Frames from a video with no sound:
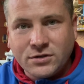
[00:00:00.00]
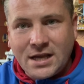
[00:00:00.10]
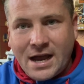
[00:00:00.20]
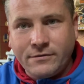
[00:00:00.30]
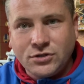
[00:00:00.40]

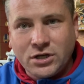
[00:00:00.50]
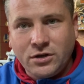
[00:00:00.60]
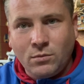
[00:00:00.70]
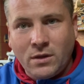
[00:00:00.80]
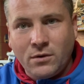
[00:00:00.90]
Aaron showing you the
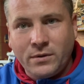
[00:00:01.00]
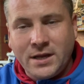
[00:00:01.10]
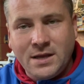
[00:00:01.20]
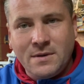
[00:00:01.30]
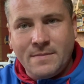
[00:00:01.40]
one of when
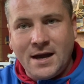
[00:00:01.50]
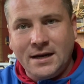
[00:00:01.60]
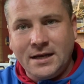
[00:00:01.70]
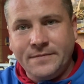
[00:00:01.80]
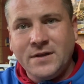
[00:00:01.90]
he met
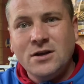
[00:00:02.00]
Bayley.